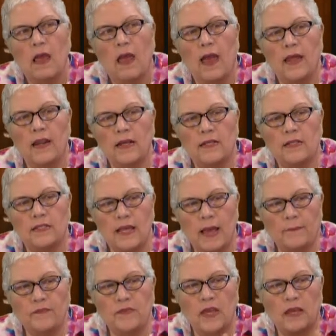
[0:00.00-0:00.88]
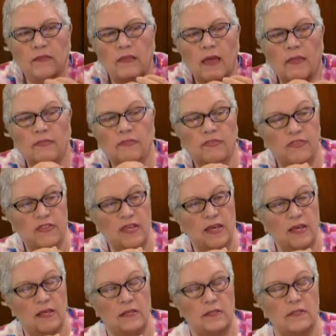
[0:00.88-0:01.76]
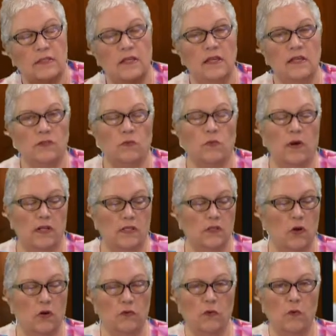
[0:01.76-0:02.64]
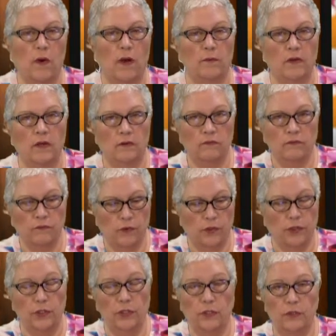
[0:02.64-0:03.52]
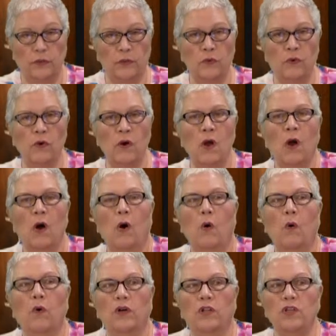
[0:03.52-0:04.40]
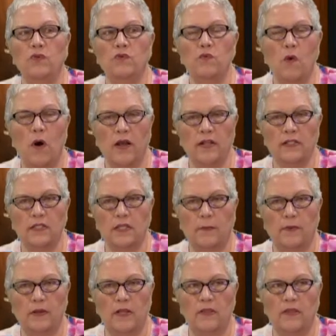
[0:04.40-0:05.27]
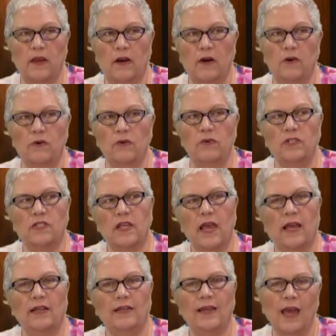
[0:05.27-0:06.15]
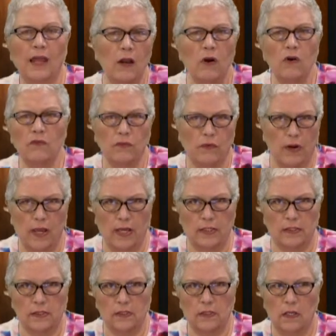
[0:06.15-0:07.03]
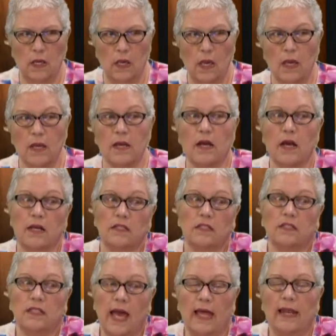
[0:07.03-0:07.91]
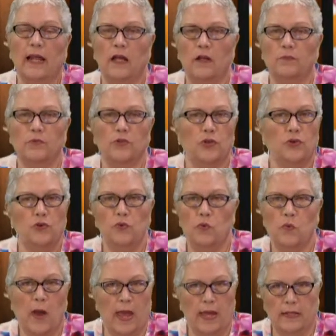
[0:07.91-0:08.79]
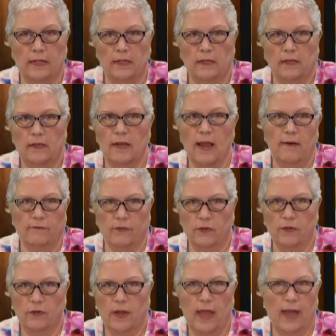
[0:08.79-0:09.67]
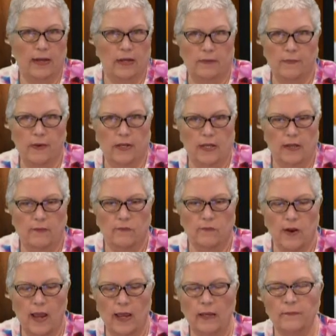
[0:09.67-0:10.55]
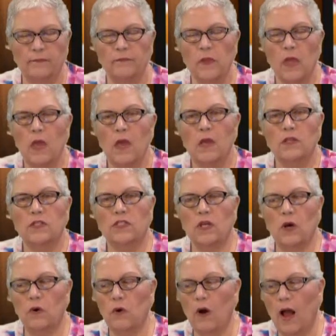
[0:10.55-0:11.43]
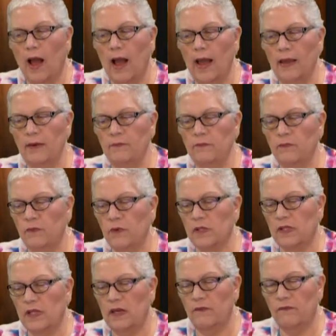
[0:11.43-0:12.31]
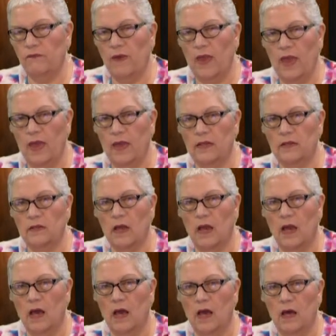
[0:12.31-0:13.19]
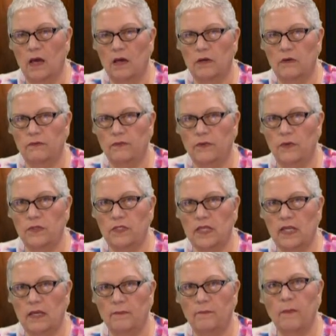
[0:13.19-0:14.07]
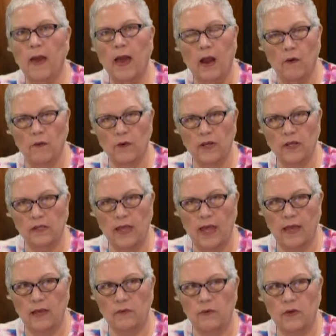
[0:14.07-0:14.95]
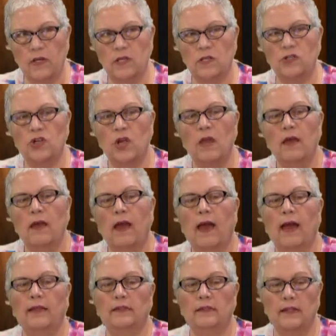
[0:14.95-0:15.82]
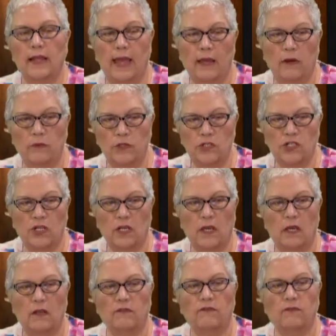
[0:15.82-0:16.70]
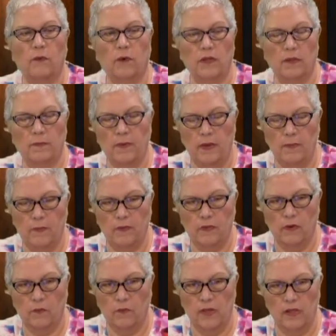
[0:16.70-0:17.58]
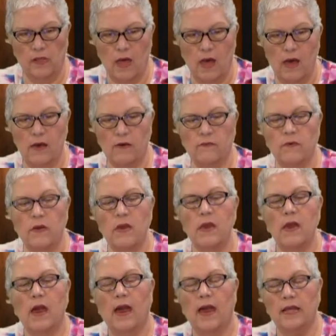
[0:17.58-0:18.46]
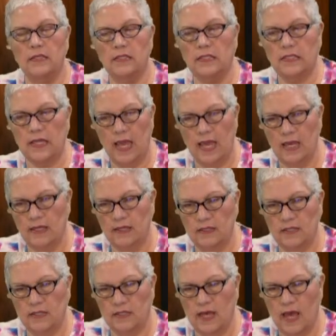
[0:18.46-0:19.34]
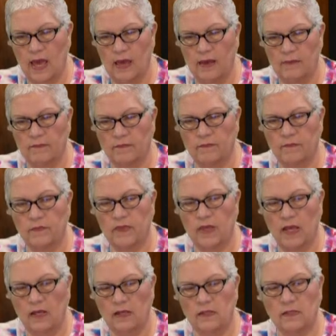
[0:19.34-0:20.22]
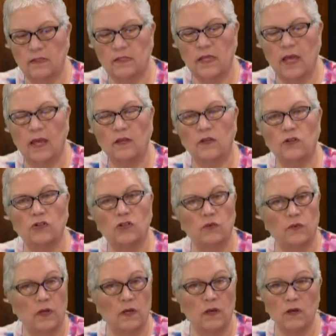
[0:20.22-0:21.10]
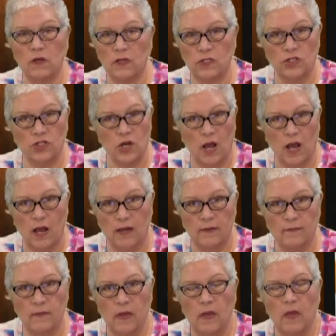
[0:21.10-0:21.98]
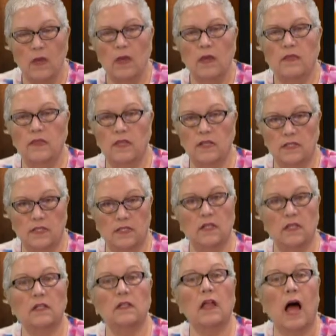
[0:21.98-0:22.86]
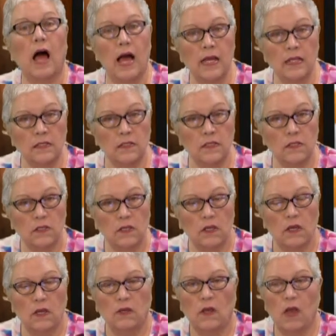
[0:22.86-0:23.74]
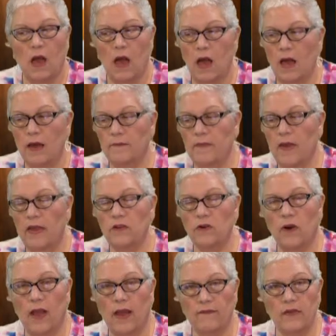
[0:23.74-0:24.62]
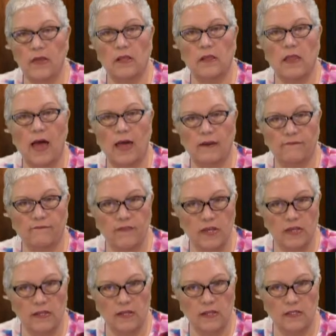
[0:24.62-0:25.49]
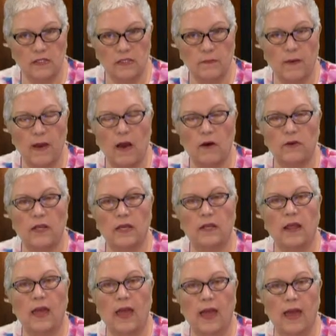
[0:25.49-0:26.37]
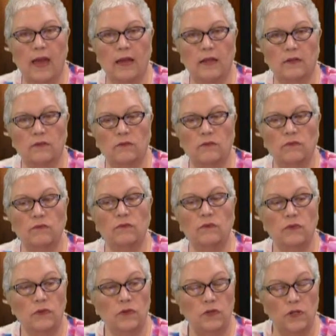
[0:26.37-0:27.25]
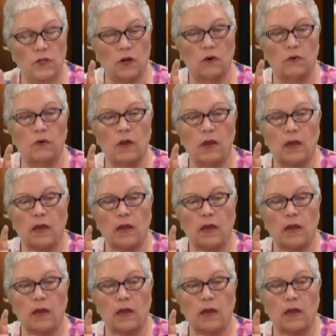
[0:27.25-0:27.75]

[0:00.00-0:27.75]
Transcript: and accepting that this is what is overwhelming for you? Or do you want somebody there who's like, get over it? Because that helped who, when? Never, anybody, right? So I'm really a fan of using empowering language and languaging it for the people that we love and saying to them things like, you're doing a good job, this is a lot, and you're having a lot of feelings about it, and, you know,